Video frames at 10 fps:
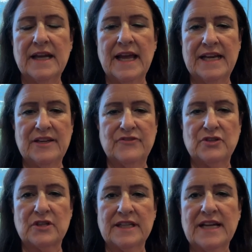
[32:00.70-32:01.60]
And if you
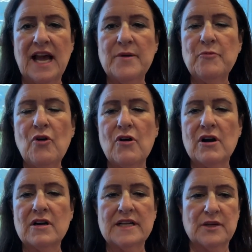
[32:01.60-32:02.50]
click on
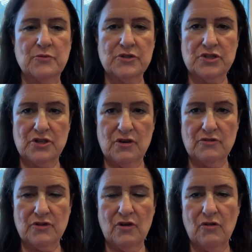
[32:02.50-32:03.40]
more, it will show
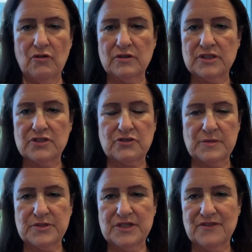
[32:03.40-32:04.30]
the whole
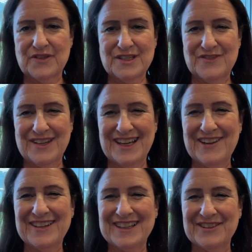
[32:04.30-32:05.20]
description of this video,
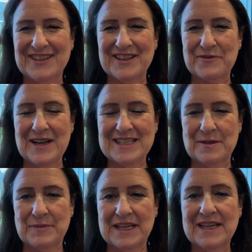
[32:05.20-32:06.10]
including the
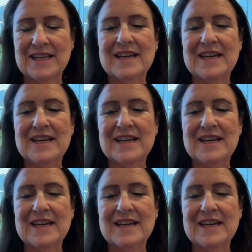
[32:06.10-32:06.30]
recipe.